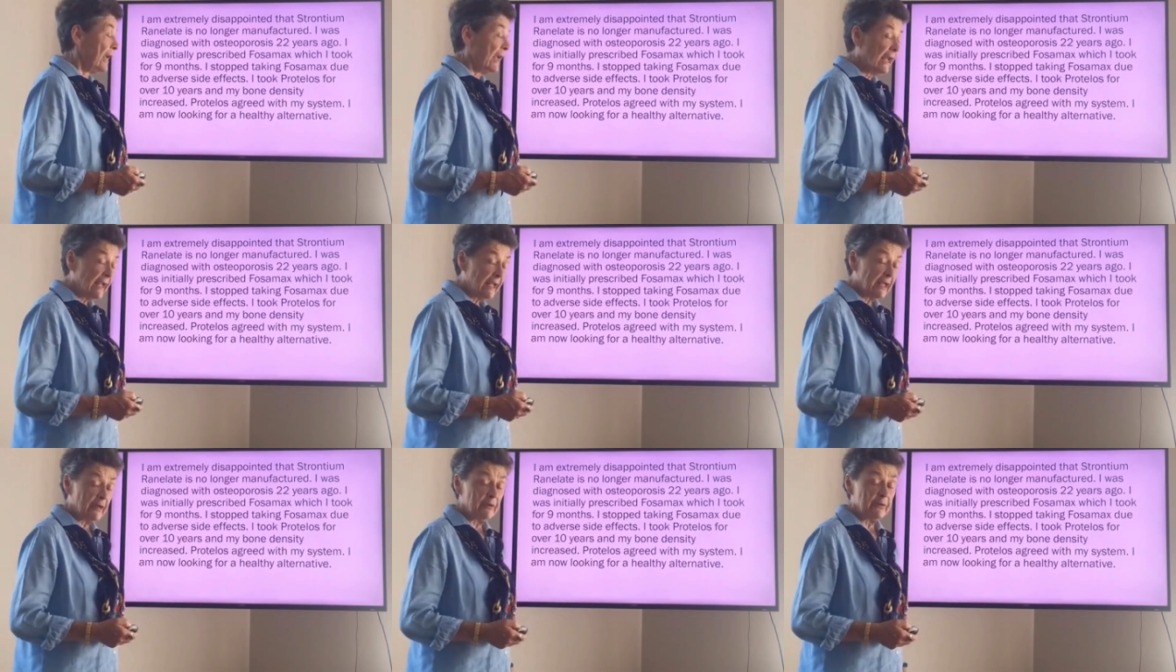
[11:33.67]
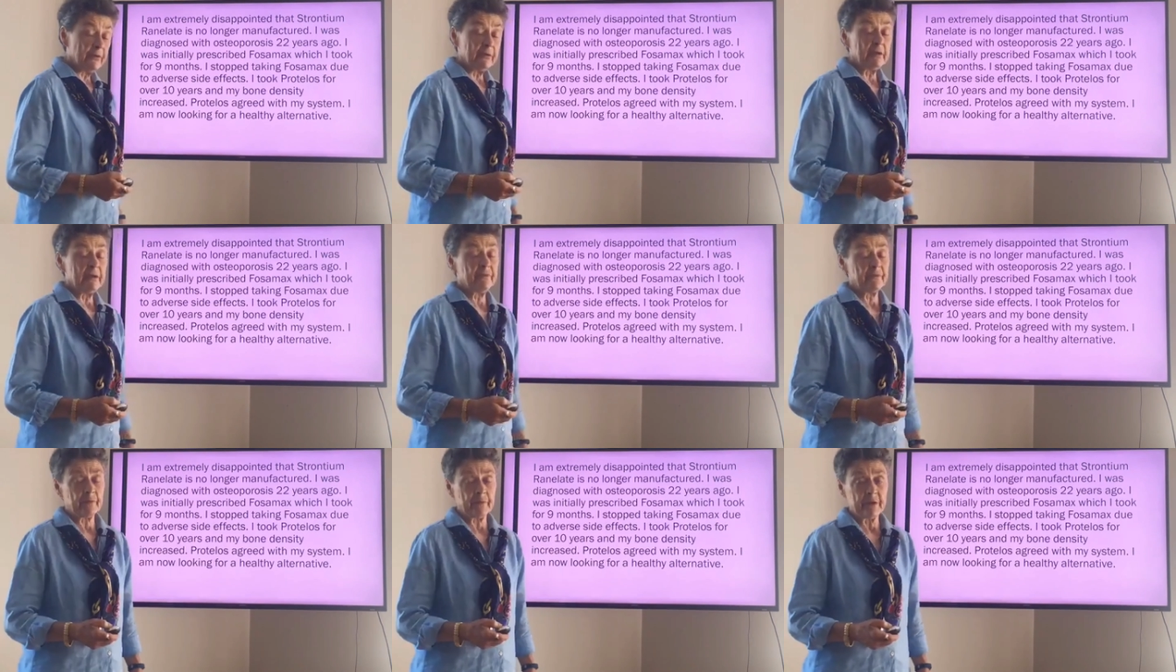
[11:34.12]
and
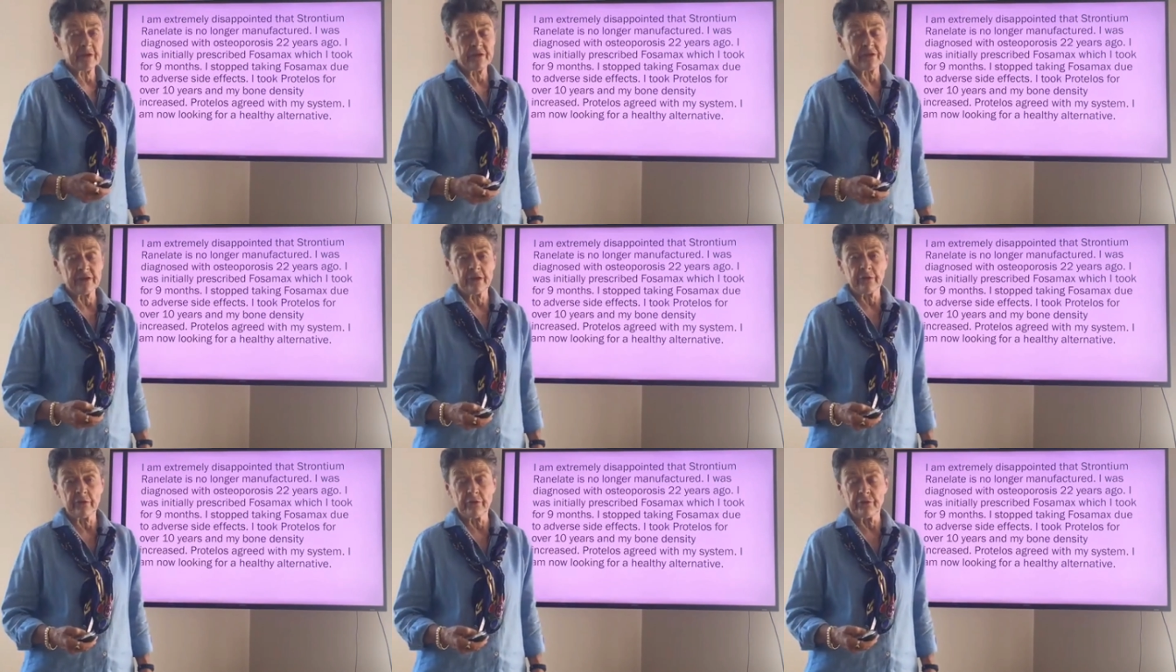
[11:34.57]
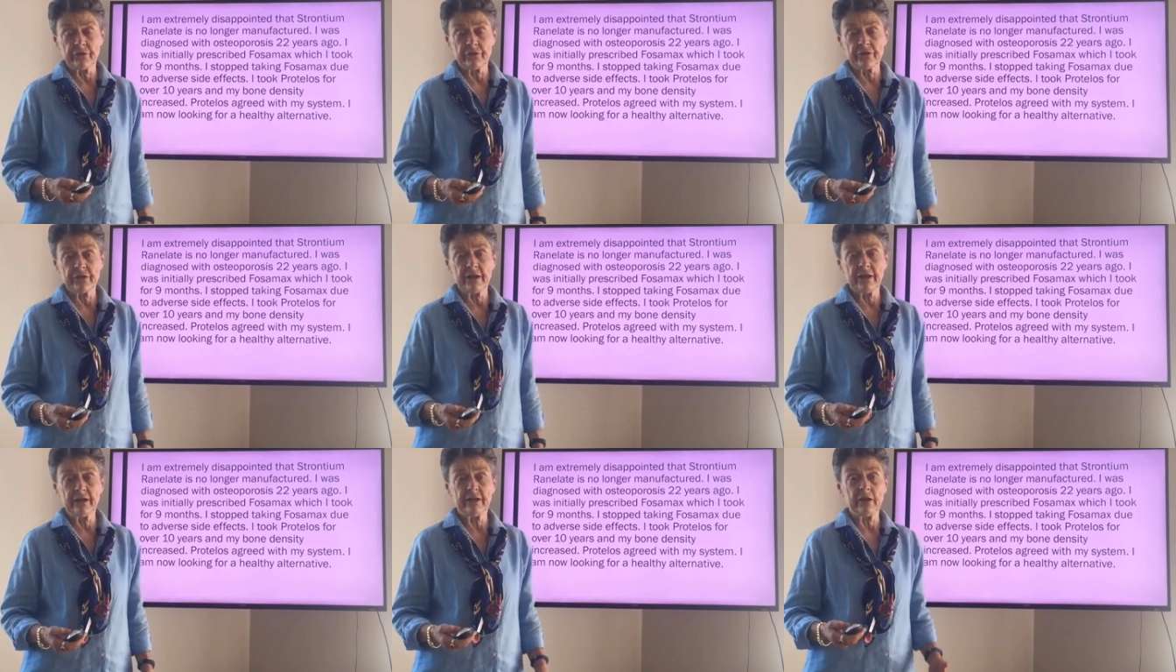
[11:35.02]
information on
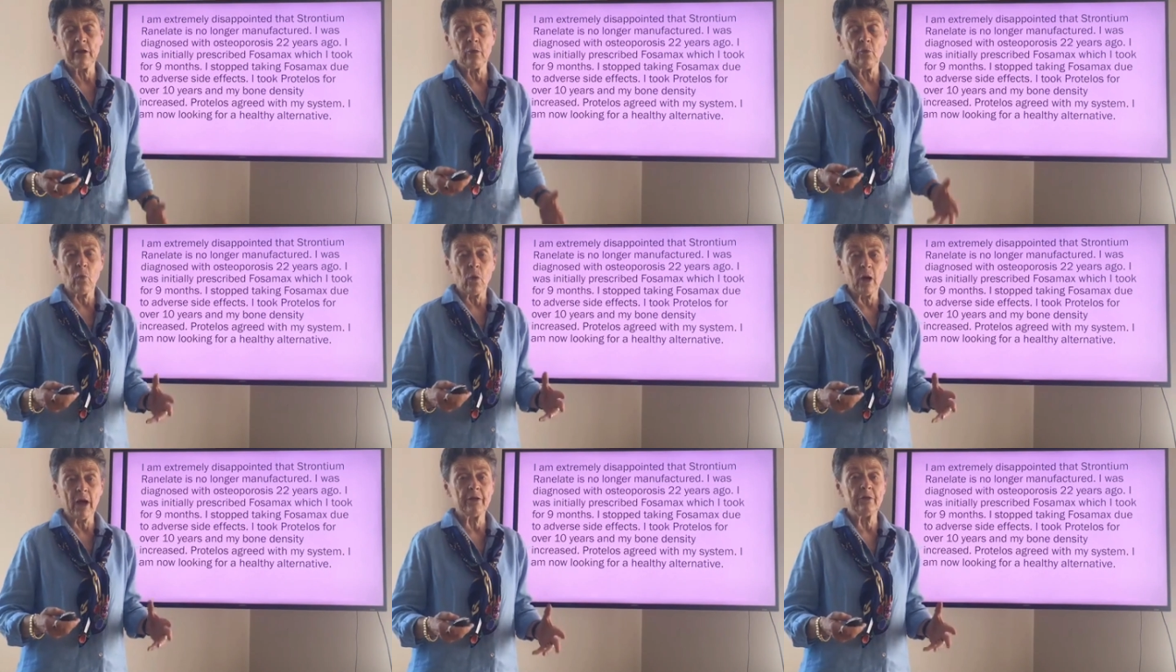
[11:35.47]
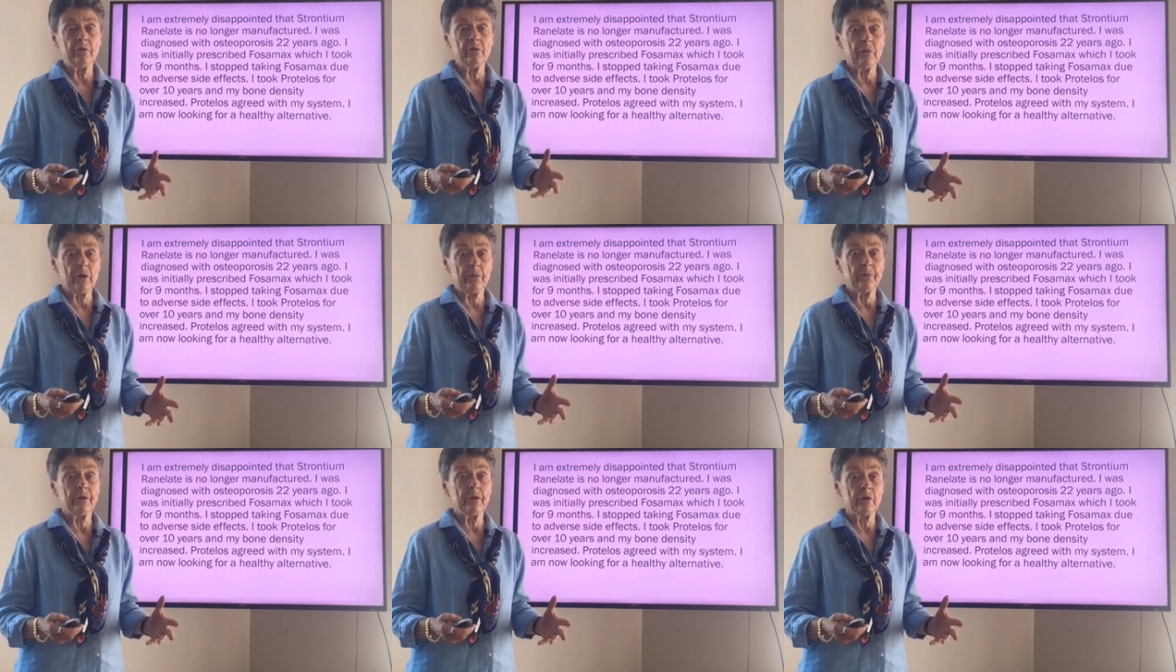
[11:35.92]
understanding why you
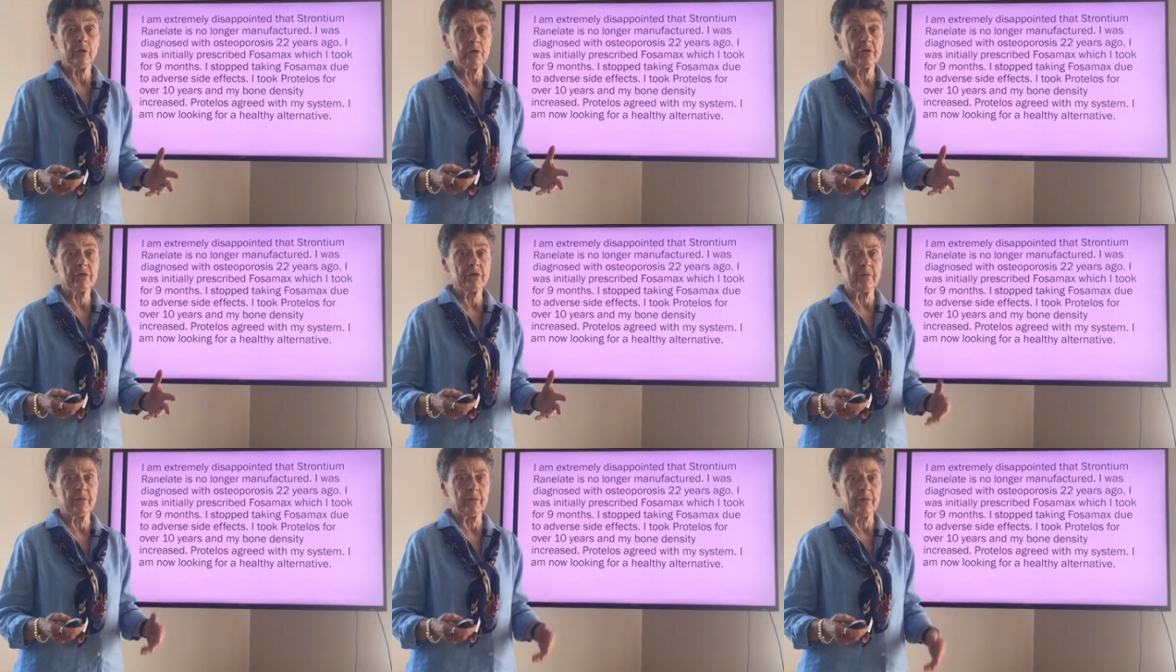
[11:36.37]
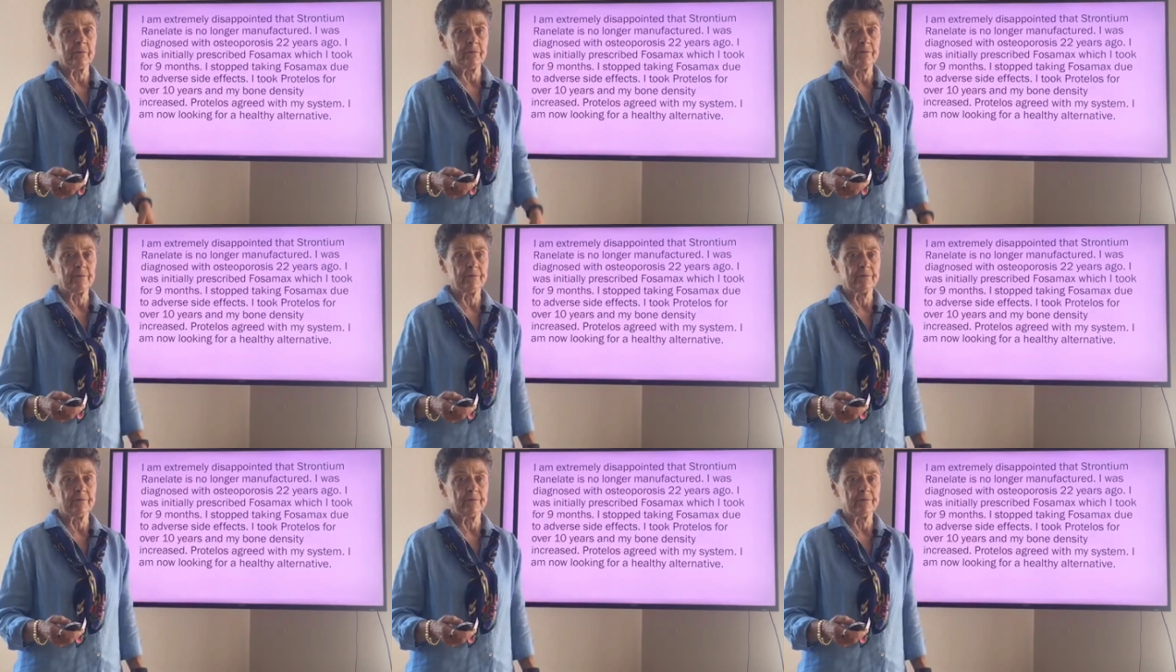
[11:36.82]
might be losing bone.